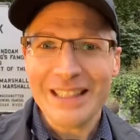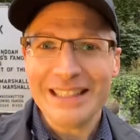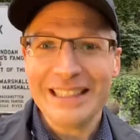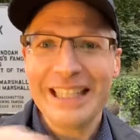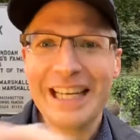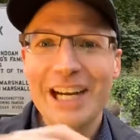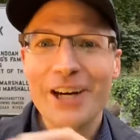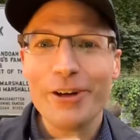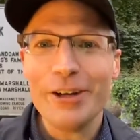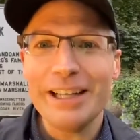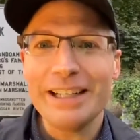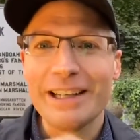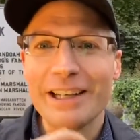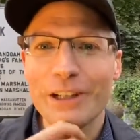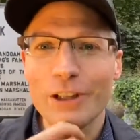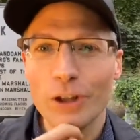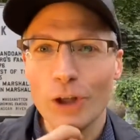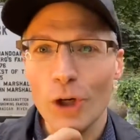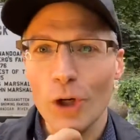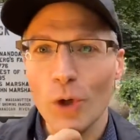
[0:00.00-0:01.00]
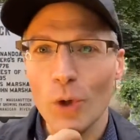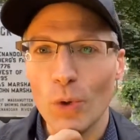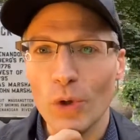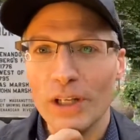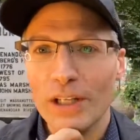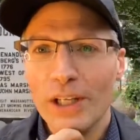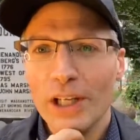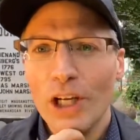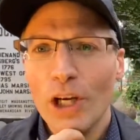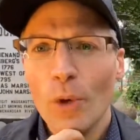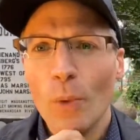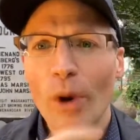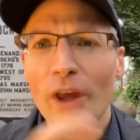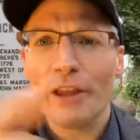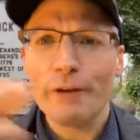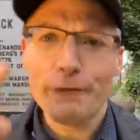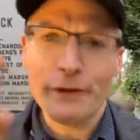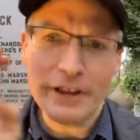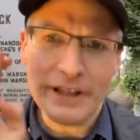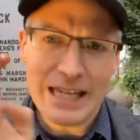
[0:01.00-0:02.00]
Karen, hello.
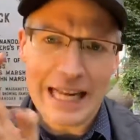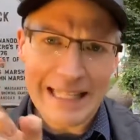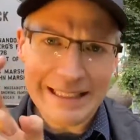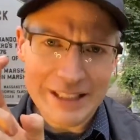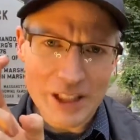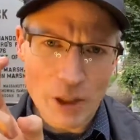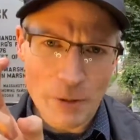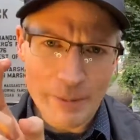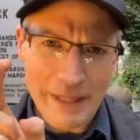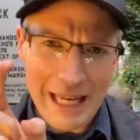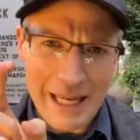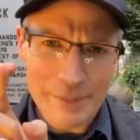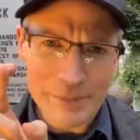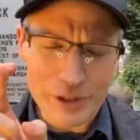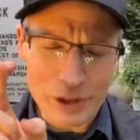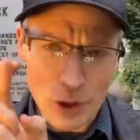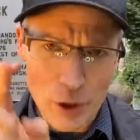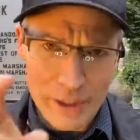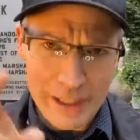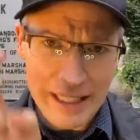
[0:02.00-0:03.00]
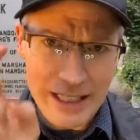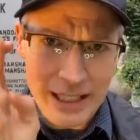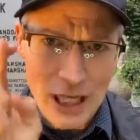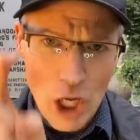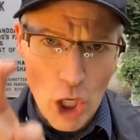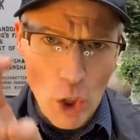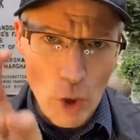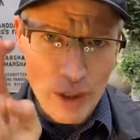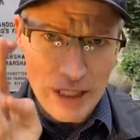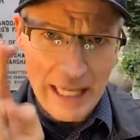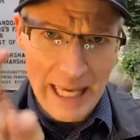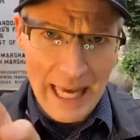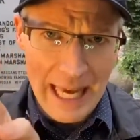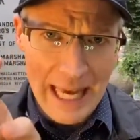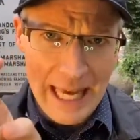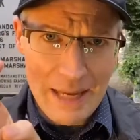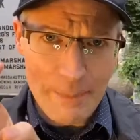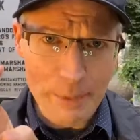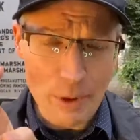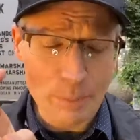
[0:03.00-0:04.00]
Weather for the Nats home games looking
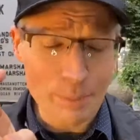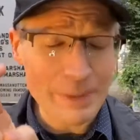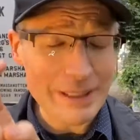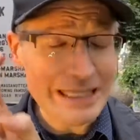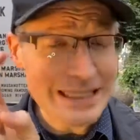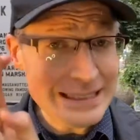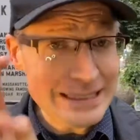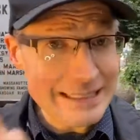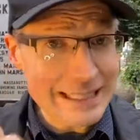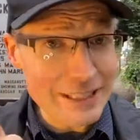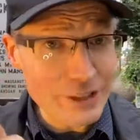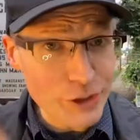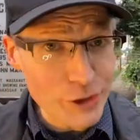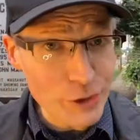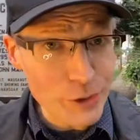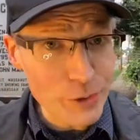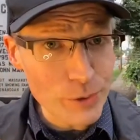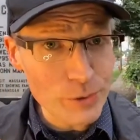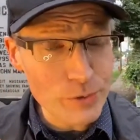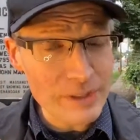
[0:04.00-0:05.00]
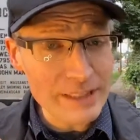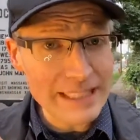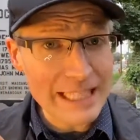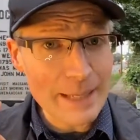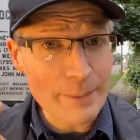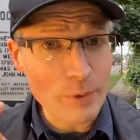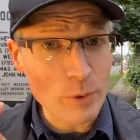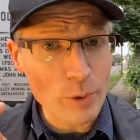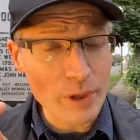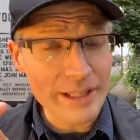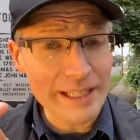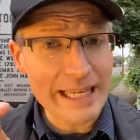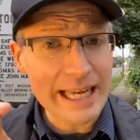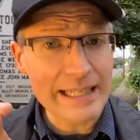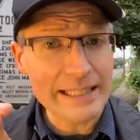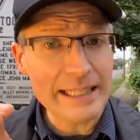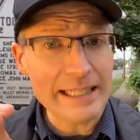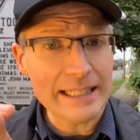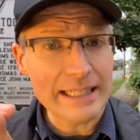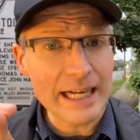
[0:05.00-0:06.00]
okay, but please stay tuned to
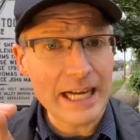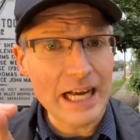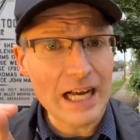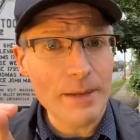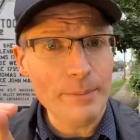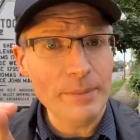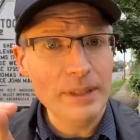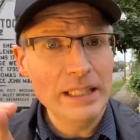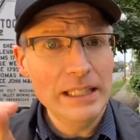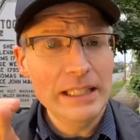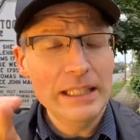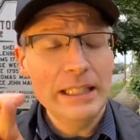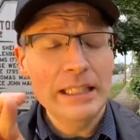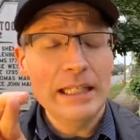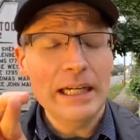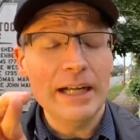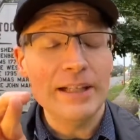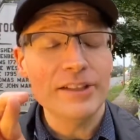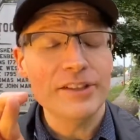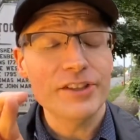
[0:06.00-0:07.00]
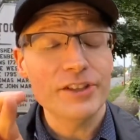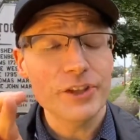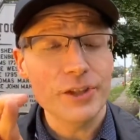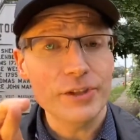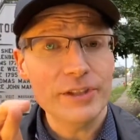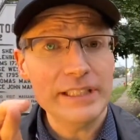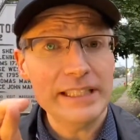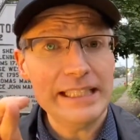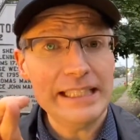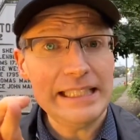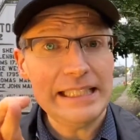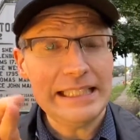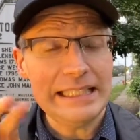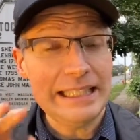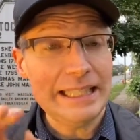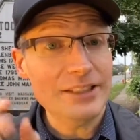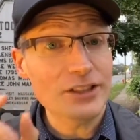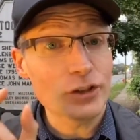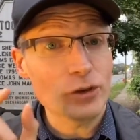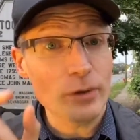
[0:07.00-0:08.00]
capitalweathergang.com. Uncertainty
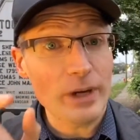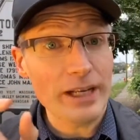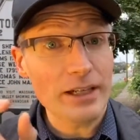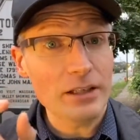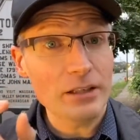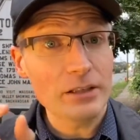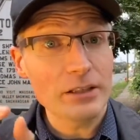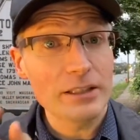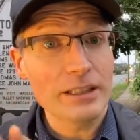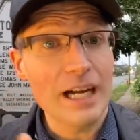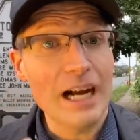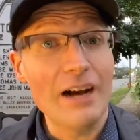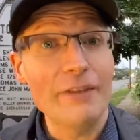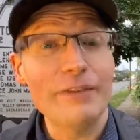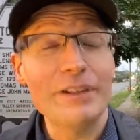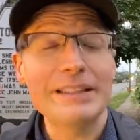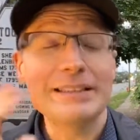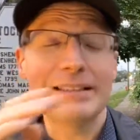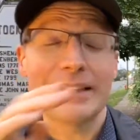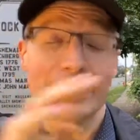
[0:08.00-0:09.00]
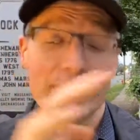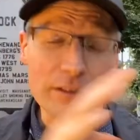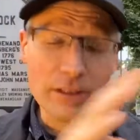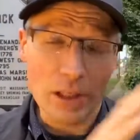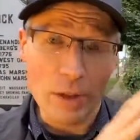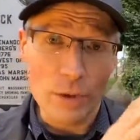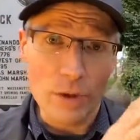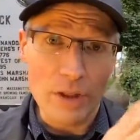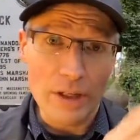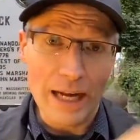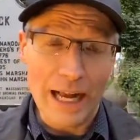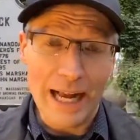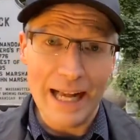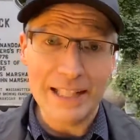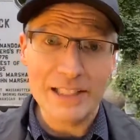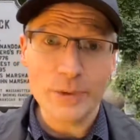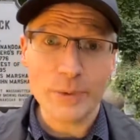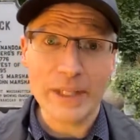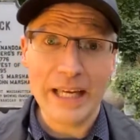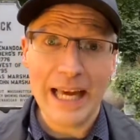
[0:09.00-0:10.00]
gets greater, confidence gets lower
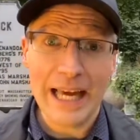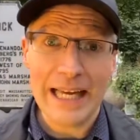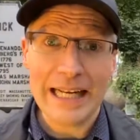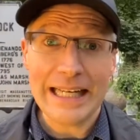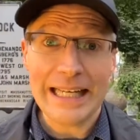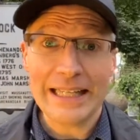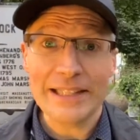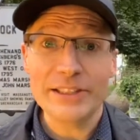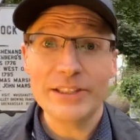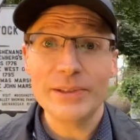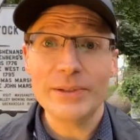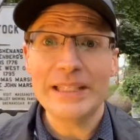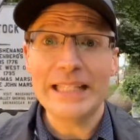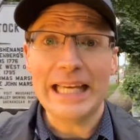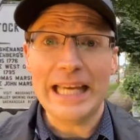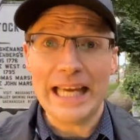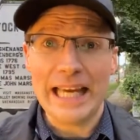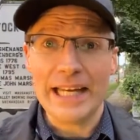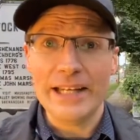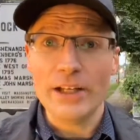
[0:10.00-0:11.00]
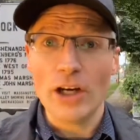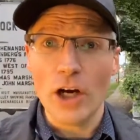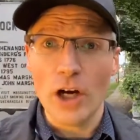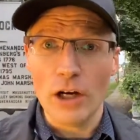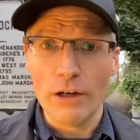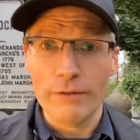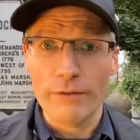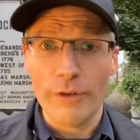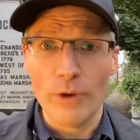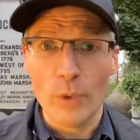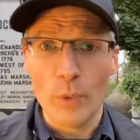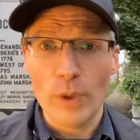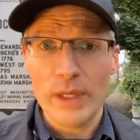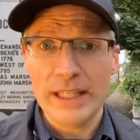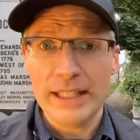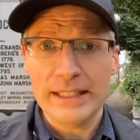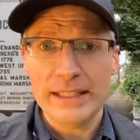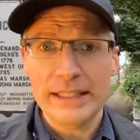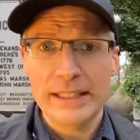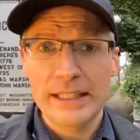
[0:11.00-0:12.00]
as we head into the end of the
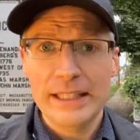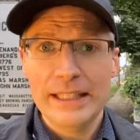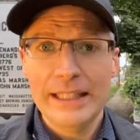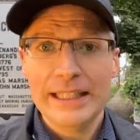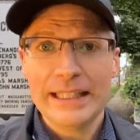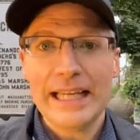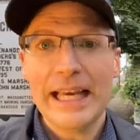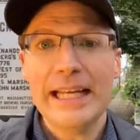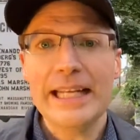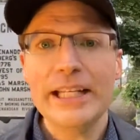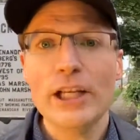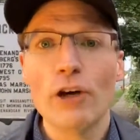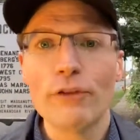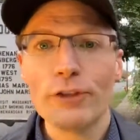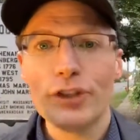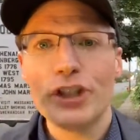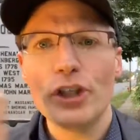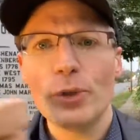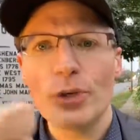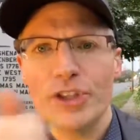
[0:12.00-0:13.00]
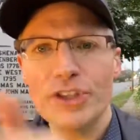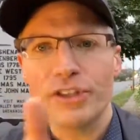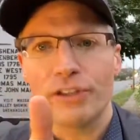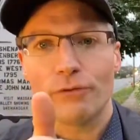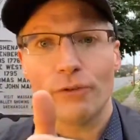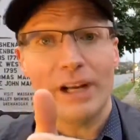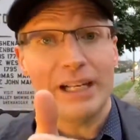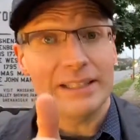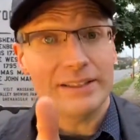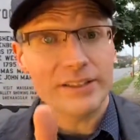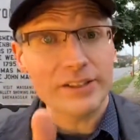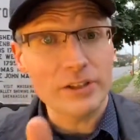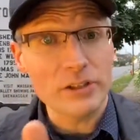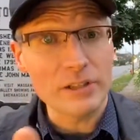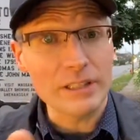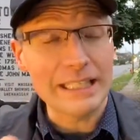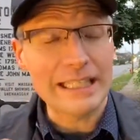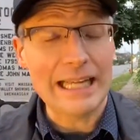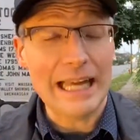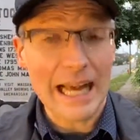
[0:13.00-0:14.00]
week. Kenny, over 2 inches of rain in
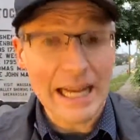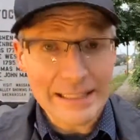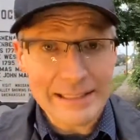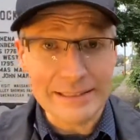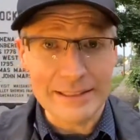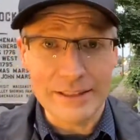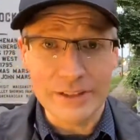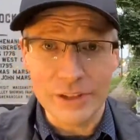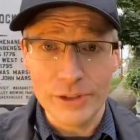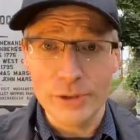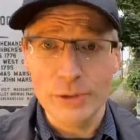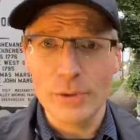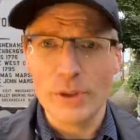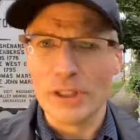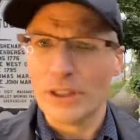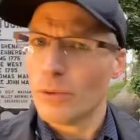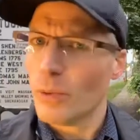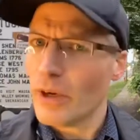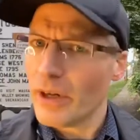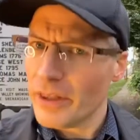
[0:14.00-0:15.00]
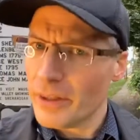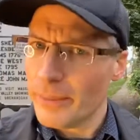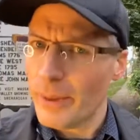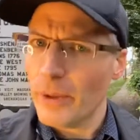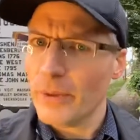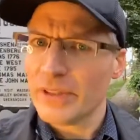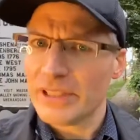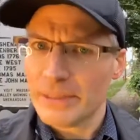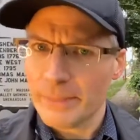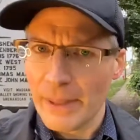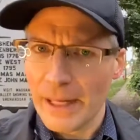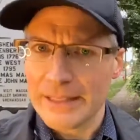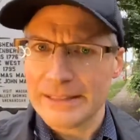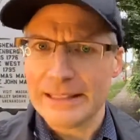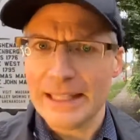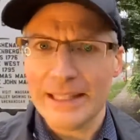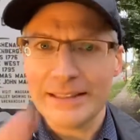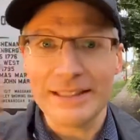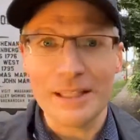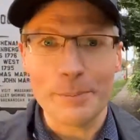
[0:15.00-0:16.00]
Sterling. Excellent. You are one of the bonus
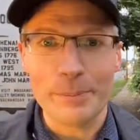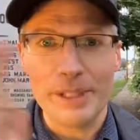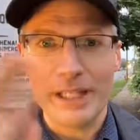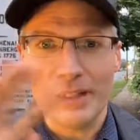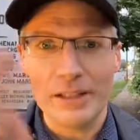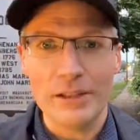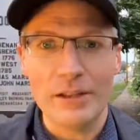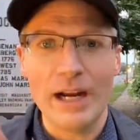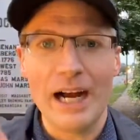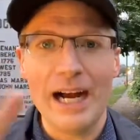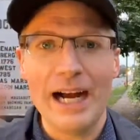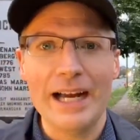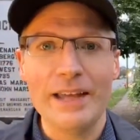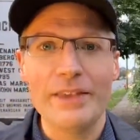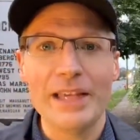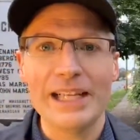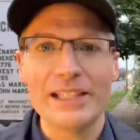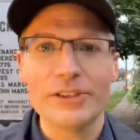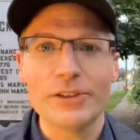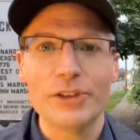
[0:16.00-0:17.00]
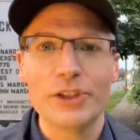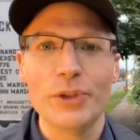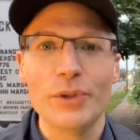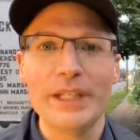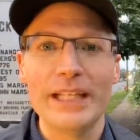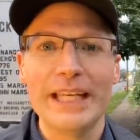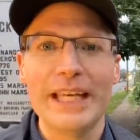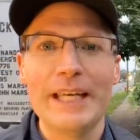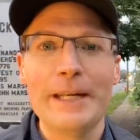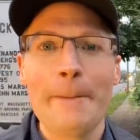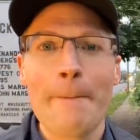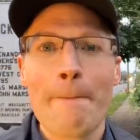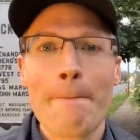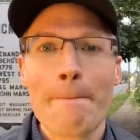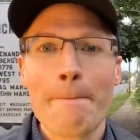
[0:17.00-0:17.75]
spots. Excellent. Peter, hi. Thanks for tuning in.